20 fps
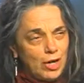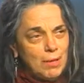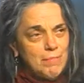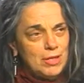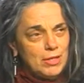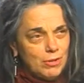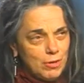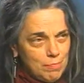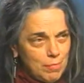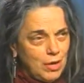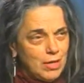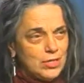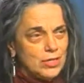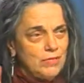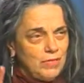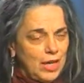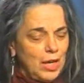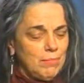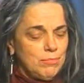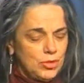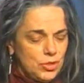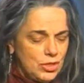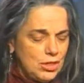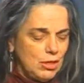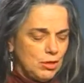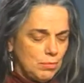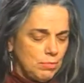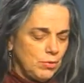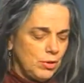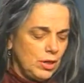I mean, there are parts of Cambridge that
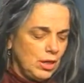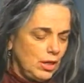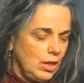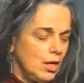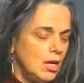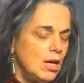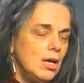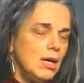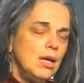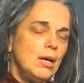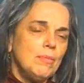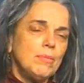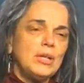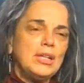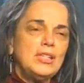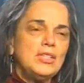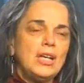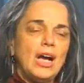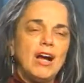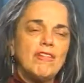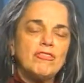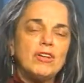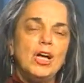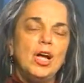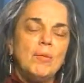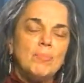are pretty, pretty tough.